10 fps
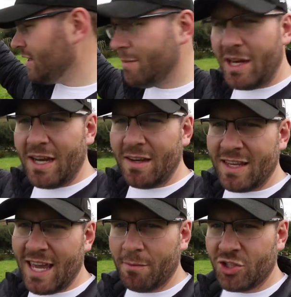eliminating
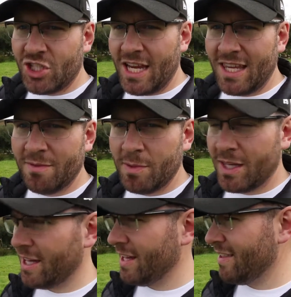camera shake
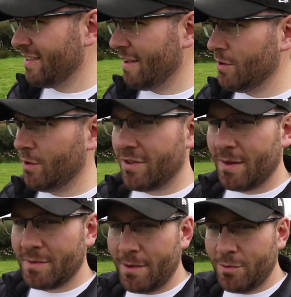because I've noticed
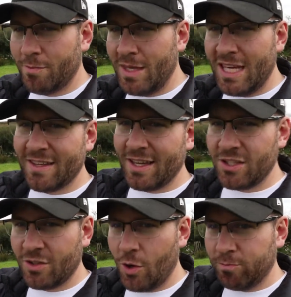sometimes with me, because I
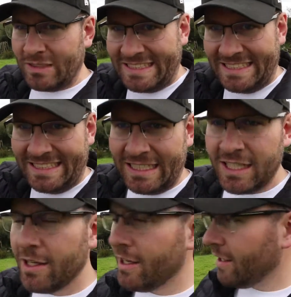just go, Brr.
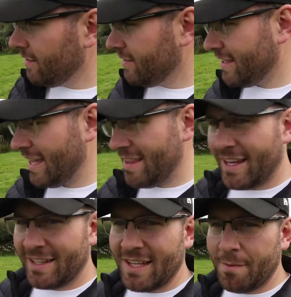10
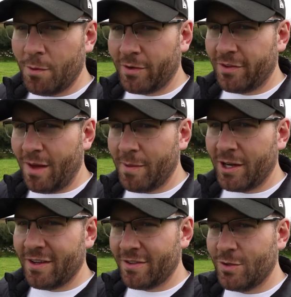second timer works a lot
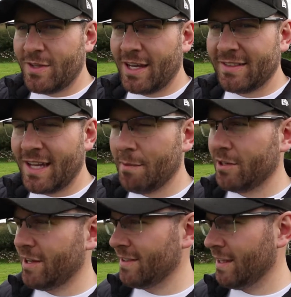better because a two second
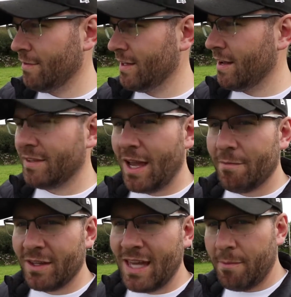timer doesn't give enough
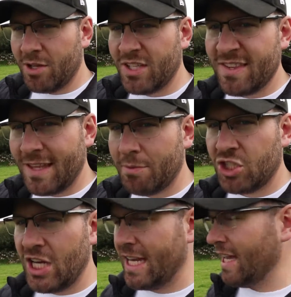time for the camera to stop
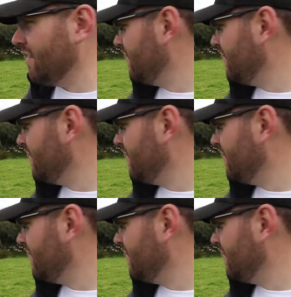shaking.